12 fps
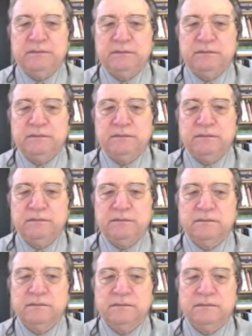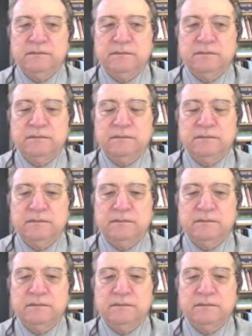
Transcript: Nothing is said.